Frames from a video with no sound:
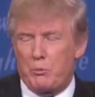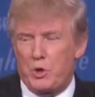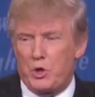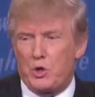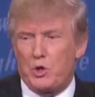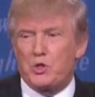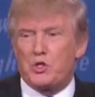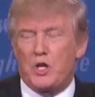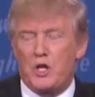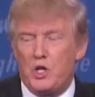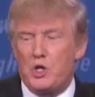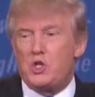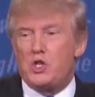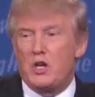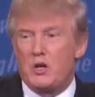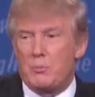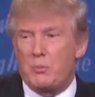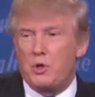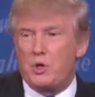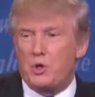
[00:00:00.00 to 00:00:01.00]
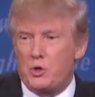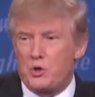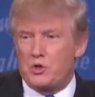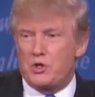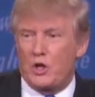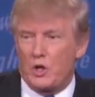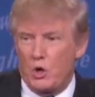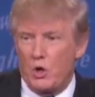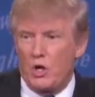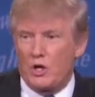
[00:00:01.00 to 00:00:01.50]
produce it. He should have produced
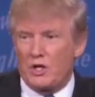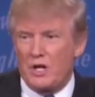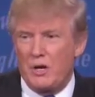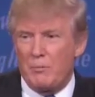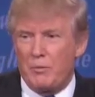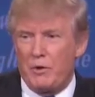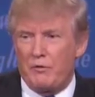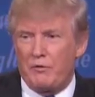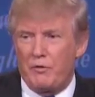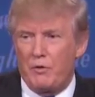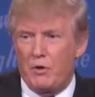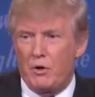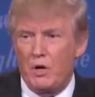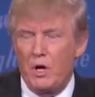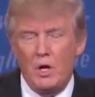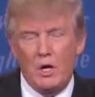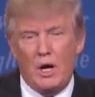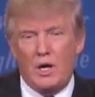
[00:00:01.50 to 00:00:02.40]
it a long time before.